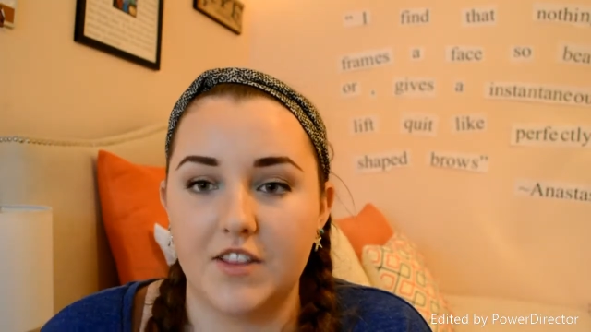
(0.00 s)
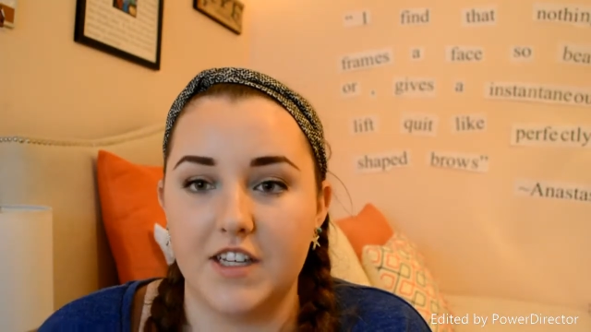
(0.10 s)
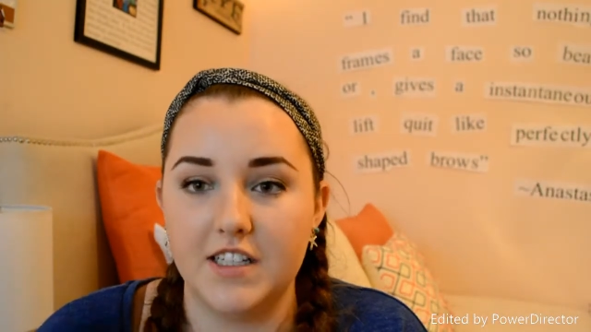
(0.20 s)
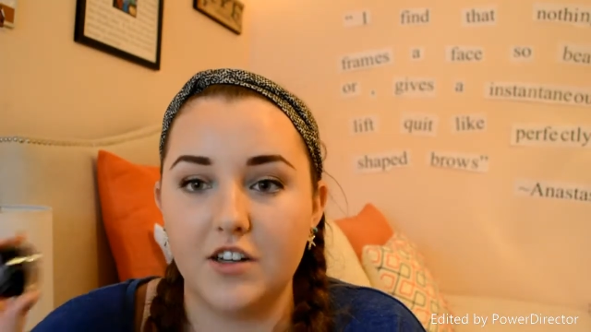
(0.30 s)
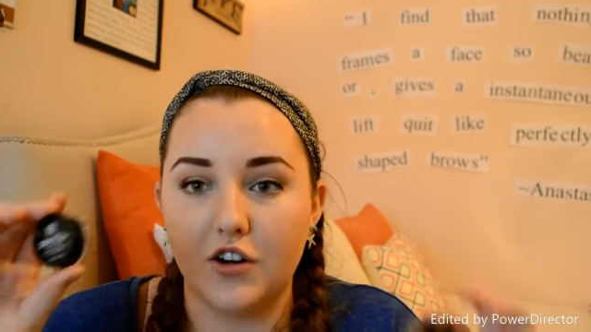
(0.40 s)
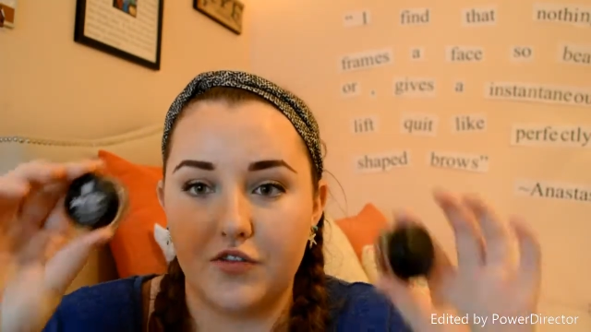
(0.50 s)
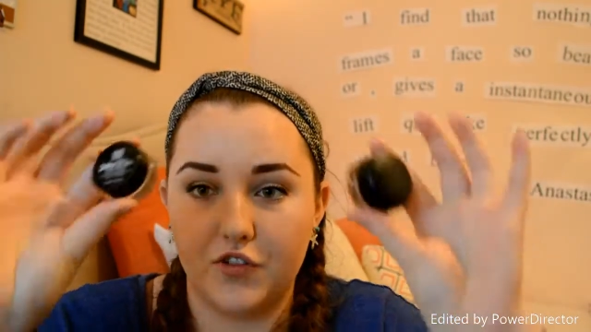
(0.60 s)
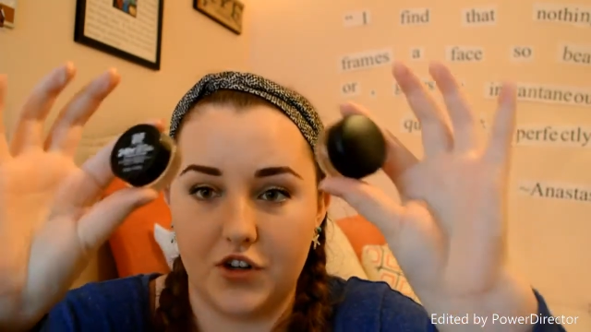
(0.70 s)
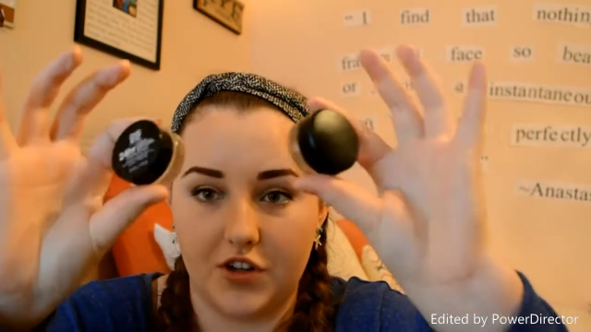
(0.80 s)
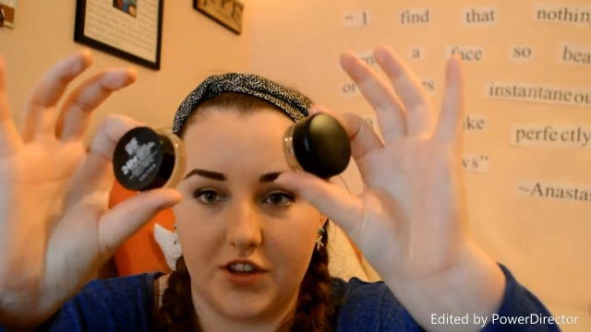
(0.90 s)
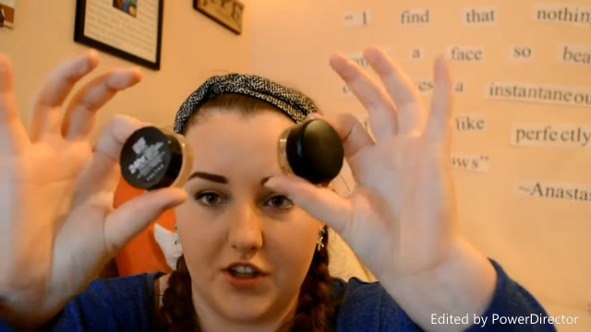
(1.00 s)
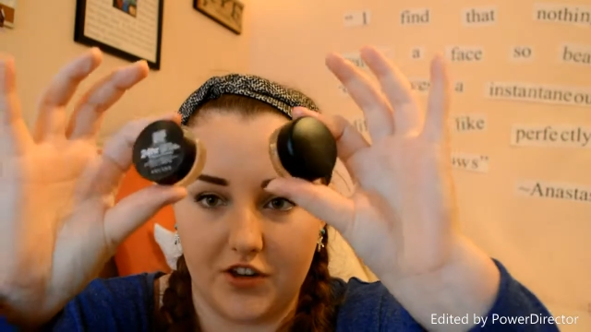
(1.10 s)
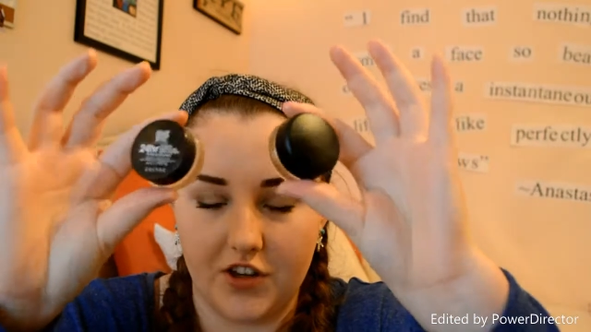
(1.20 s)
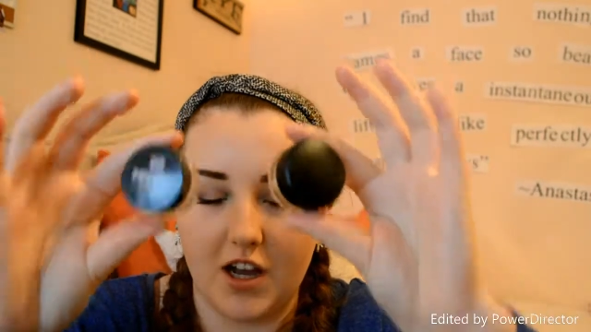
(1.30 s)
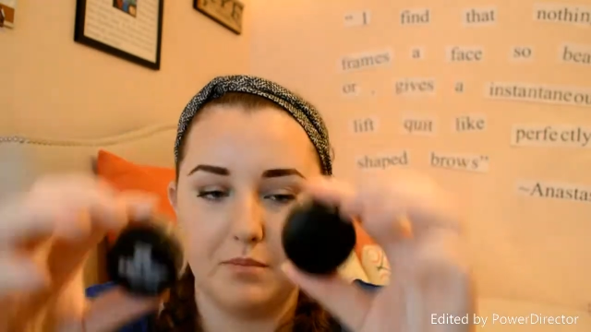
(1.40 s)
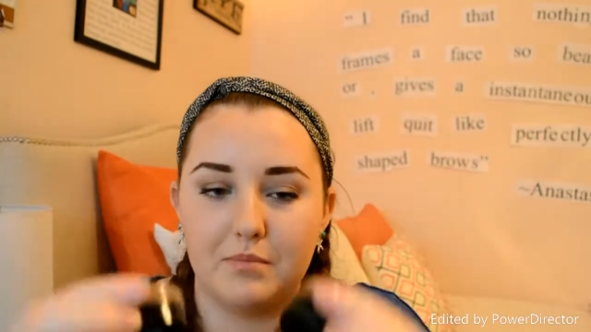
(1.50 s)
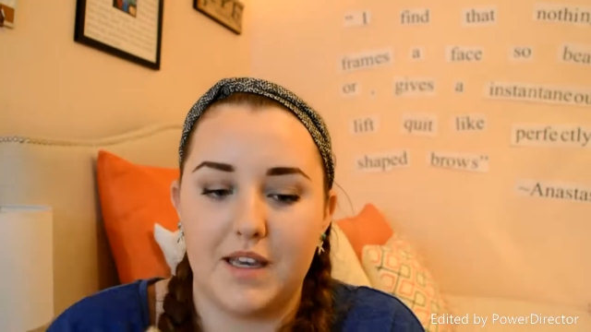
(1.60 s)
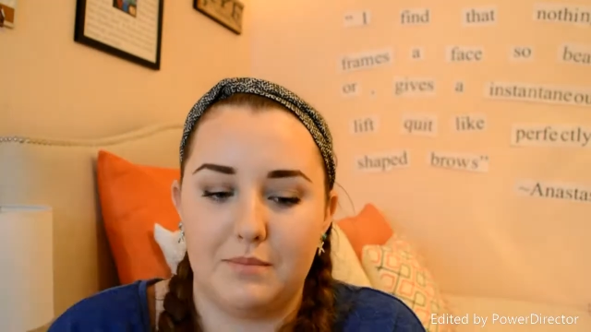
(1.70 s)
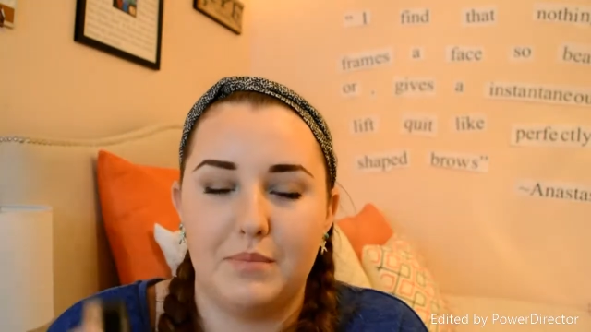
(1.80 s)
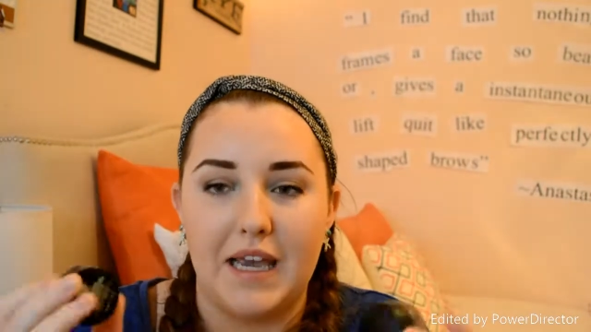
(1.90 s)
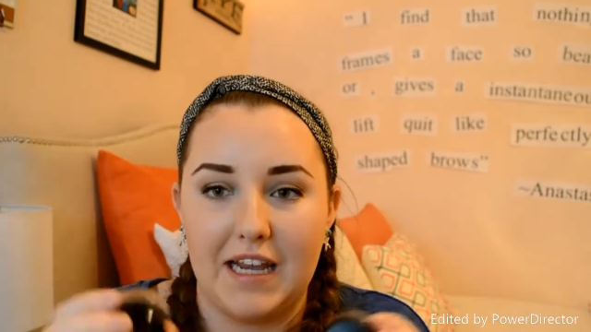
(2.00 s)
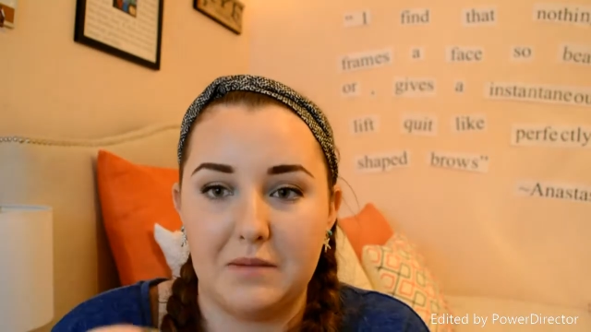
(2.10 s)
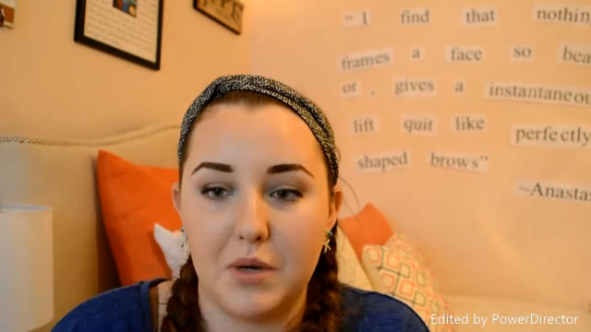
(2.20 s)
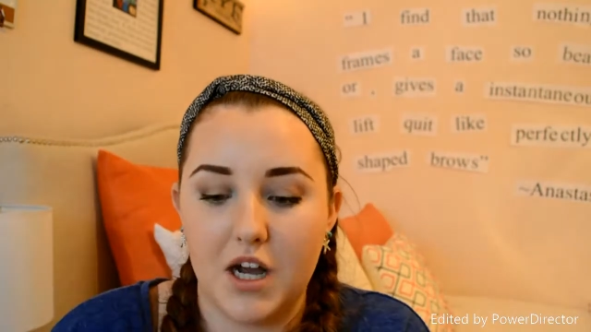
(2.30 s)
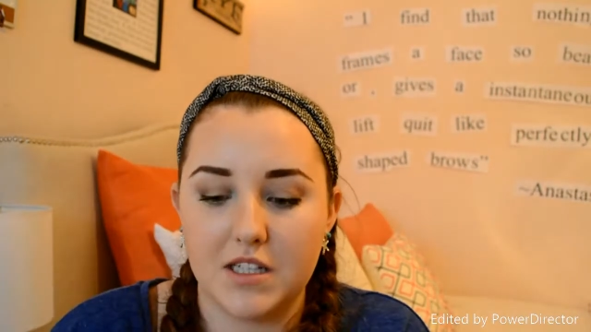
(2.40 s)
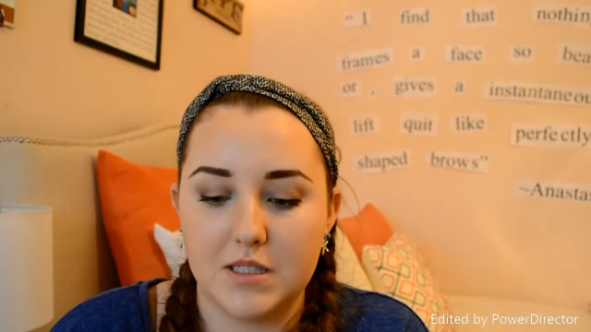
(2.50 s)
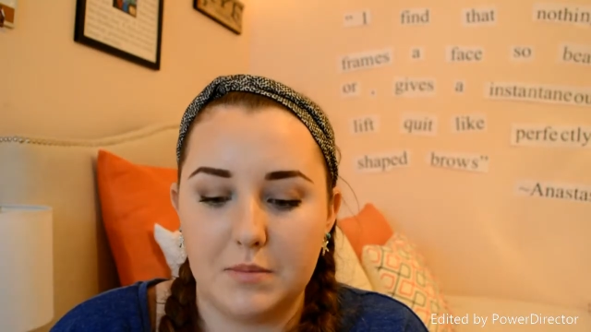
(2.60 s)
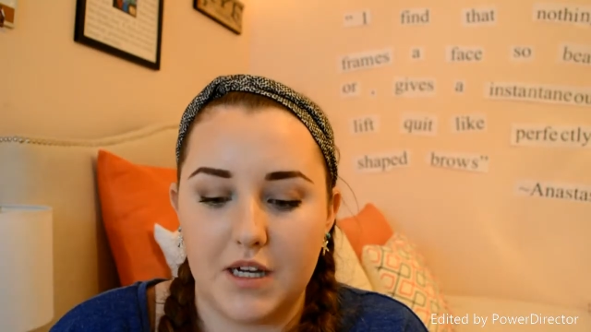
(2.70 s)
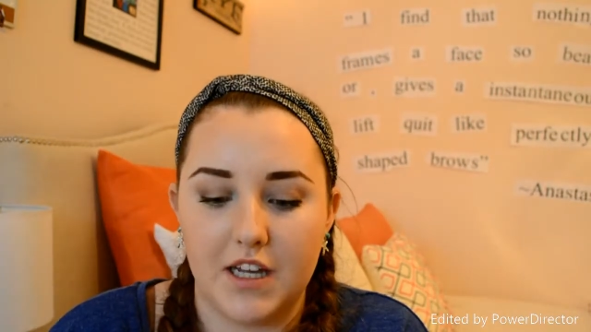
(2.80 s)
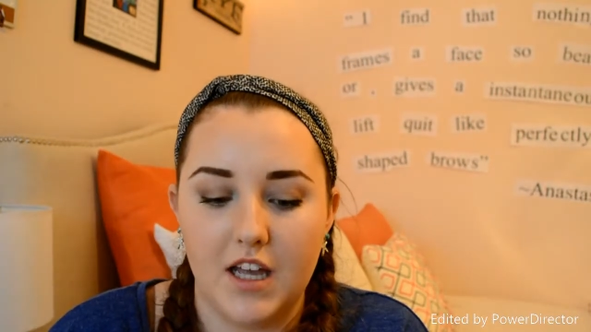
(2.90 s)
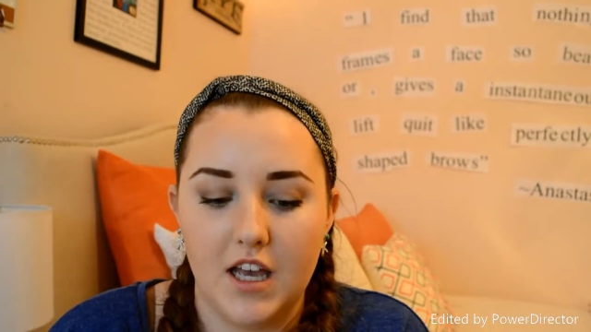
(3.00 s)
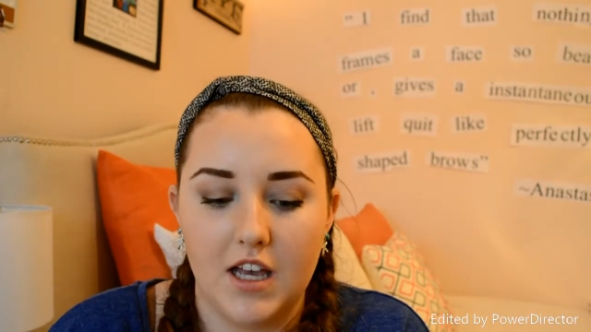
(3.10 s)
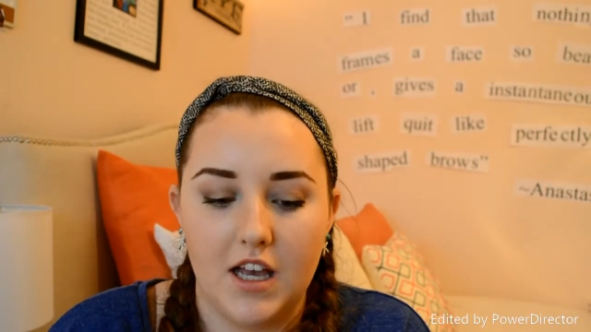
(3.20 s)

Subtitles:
These are for, they're not like paint pots, but